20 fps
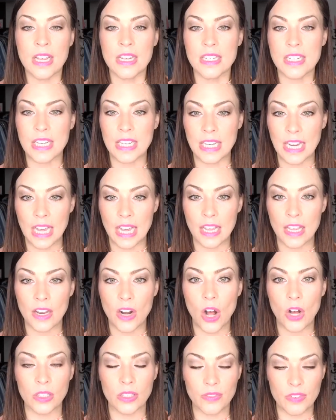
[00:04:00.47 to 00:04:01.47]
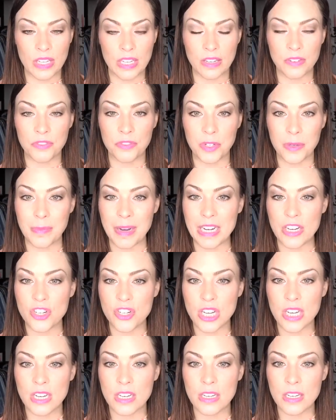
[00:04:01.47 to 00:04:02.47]
to get all of the
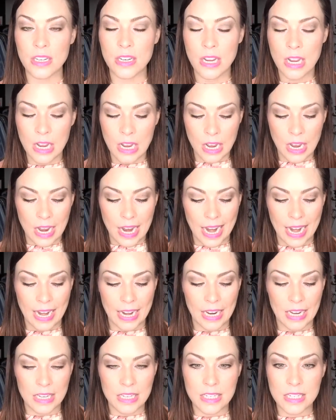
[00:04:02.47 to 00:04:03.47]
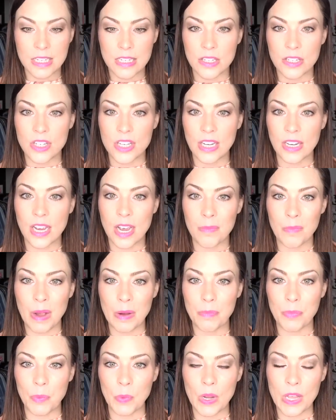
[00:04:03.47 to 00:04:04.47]
information and to come
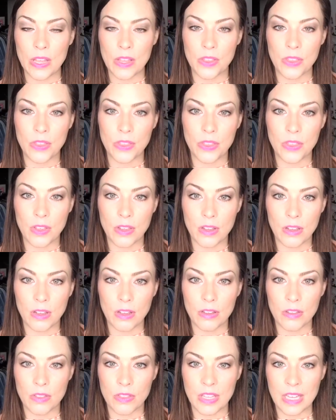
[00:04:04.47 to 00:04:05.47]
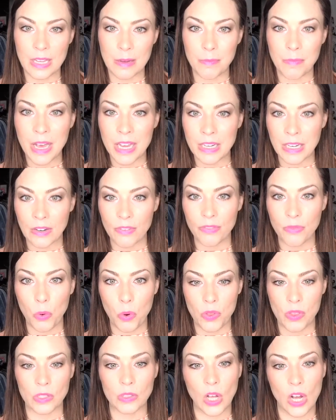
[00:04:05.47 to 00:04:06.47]
up with the money for
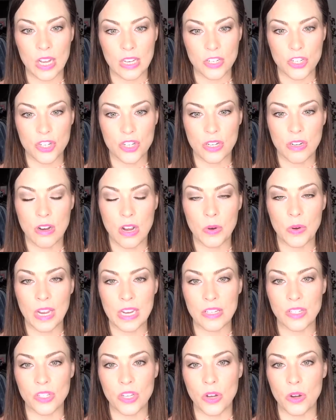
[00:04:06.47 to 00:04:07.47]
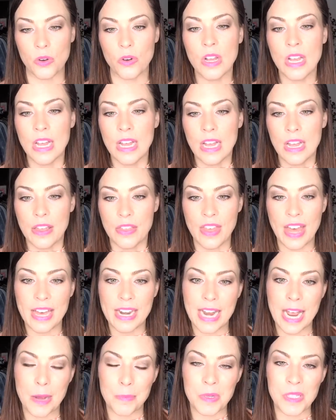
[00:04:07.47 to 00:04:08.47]
the launch. Okay, so that
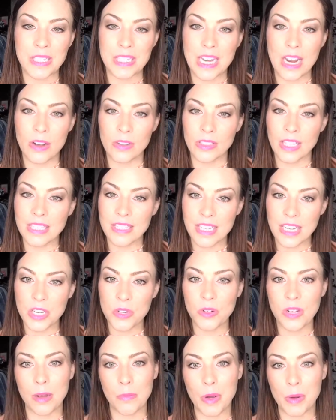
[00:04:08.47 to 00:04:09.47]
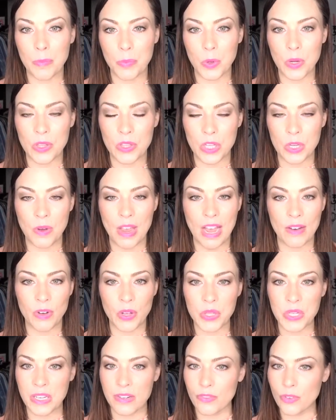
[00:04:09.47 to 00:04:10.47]
happens. Now, let's say you have all
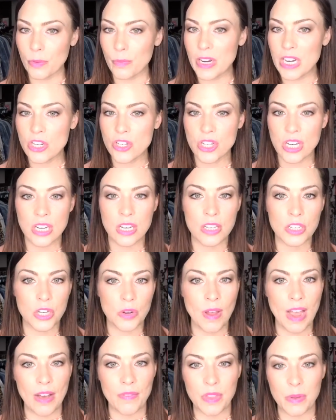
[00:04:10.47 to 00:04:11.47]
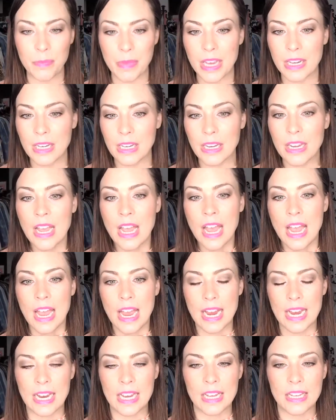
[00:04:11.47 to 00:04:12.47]
the information, you have the money,
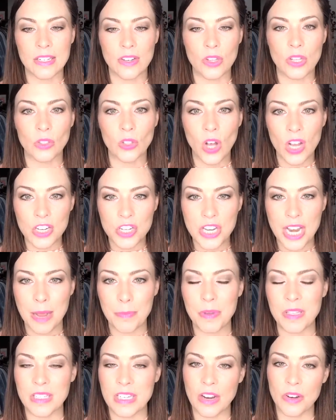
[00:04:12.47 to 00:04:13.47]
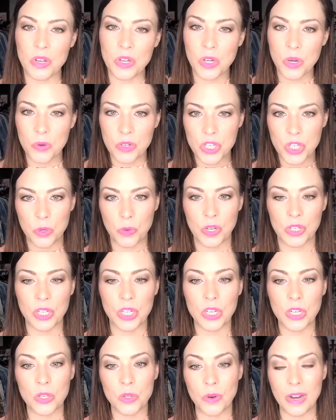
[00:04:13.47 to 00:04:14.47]
and the launch happens. Now you go into a
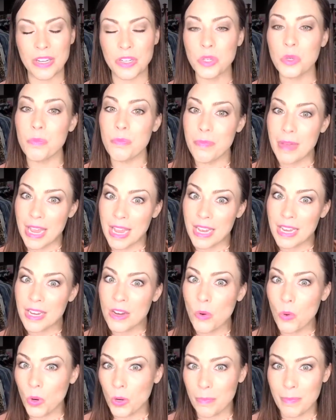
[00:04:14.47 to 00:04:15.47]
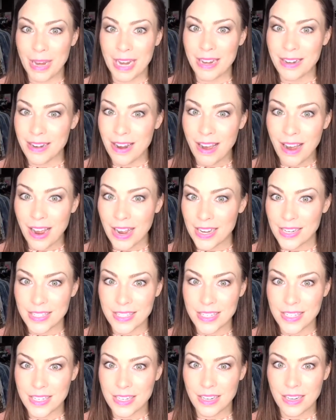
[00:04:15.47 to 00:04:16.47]
queue and you may or may
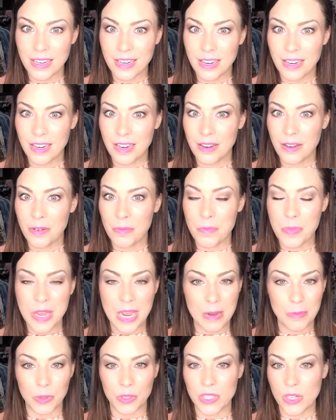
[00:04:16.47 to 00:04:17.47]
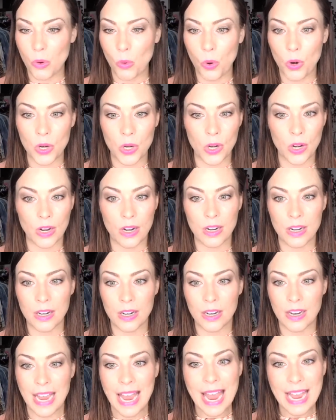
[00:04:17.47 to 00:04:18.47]
not be able to order
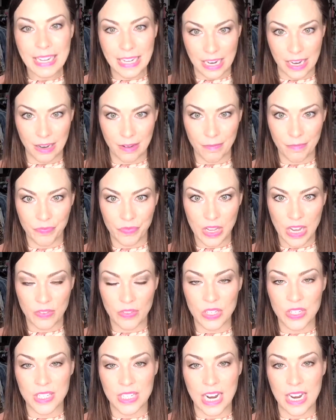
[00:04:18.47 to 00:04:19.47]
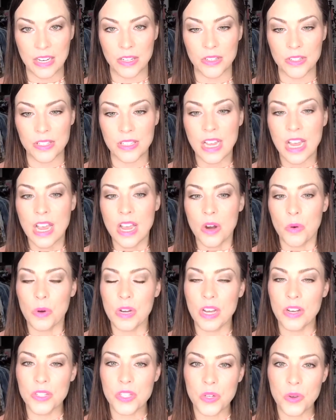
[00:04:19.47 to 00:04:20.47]
any of the styles. We
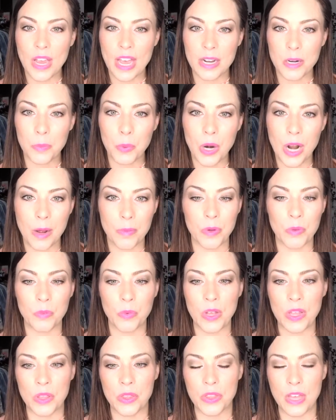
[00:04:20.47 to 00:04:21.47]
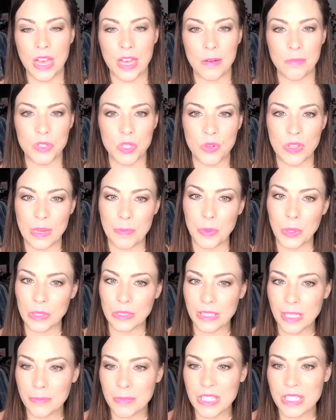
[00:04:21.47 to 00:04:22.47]
also had a problem with, do they put
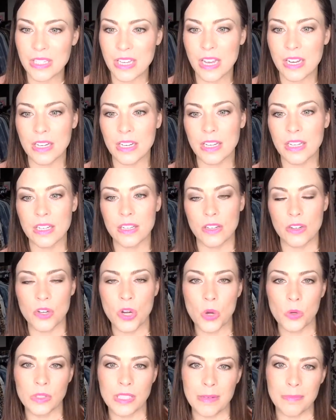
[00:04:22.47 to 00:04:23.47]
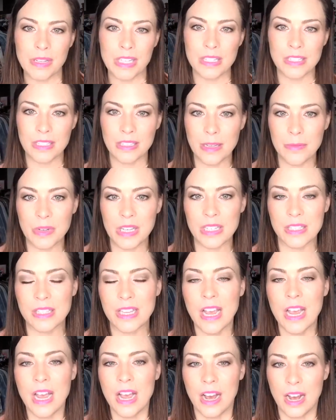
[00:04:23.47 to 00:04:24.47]
limits on it? No limits, limits.
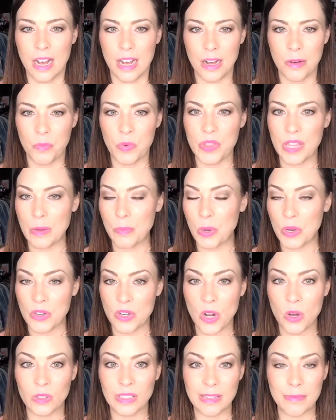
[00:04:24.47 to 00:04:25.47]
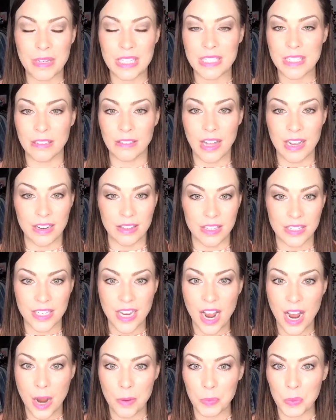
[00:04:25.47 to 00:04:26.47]
When they put no limits, a lot of the
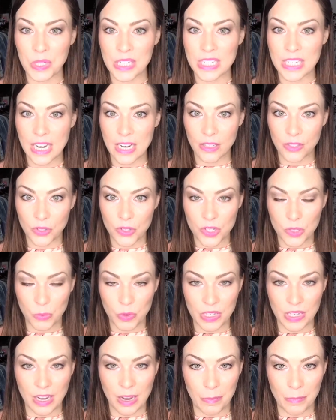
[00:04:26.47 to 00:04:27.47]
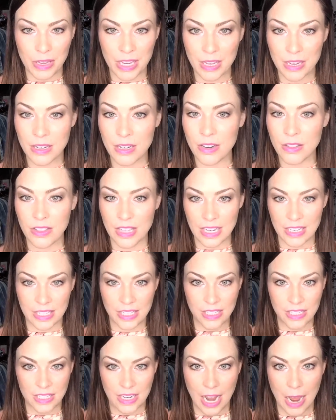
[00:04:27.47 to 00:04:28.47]
top retailers would come in, they'd
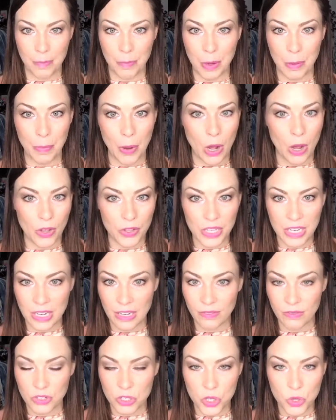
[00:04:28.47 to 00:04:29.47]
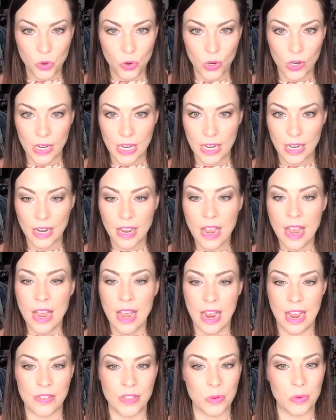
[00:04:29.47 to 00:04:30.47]
snap up all the inventory,
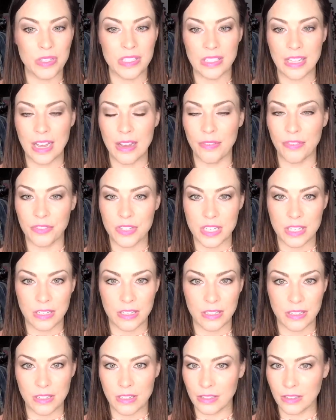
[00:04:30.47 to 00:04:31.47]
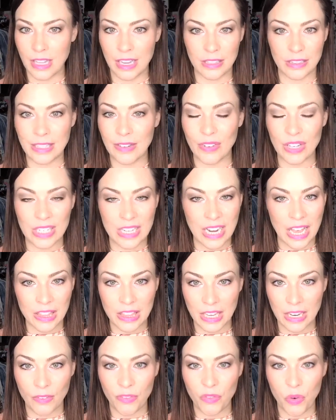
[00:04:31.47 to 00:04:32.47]
and there was leaving
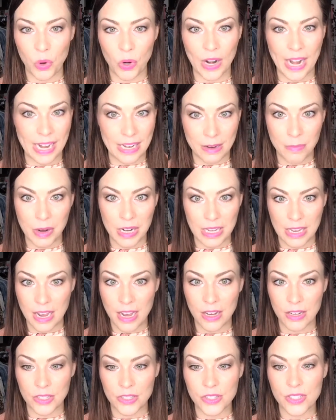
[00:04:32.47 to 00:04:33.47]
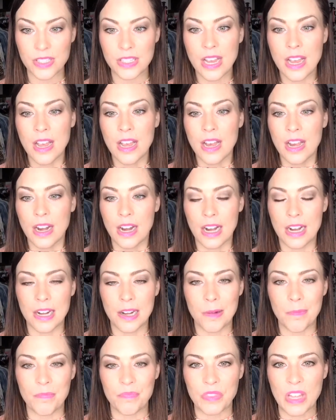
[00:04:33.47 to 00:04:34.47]
nothing for anybody else.
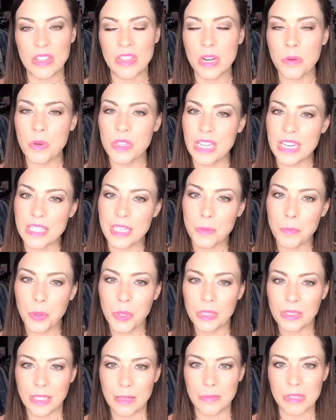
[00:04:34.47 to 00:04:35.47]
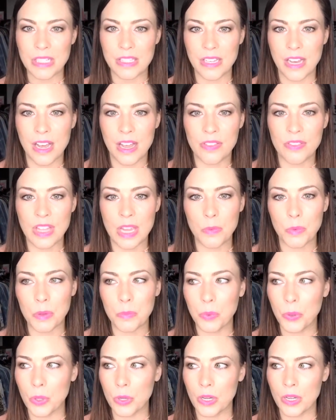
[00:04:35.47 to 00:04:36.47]
And then when they did put limits on, they would
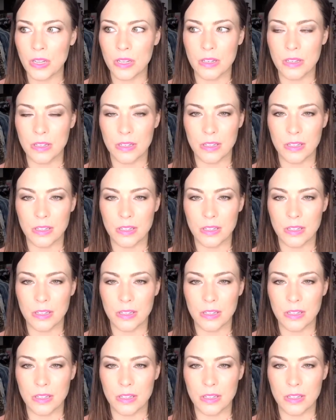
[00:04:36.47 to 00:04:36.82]
put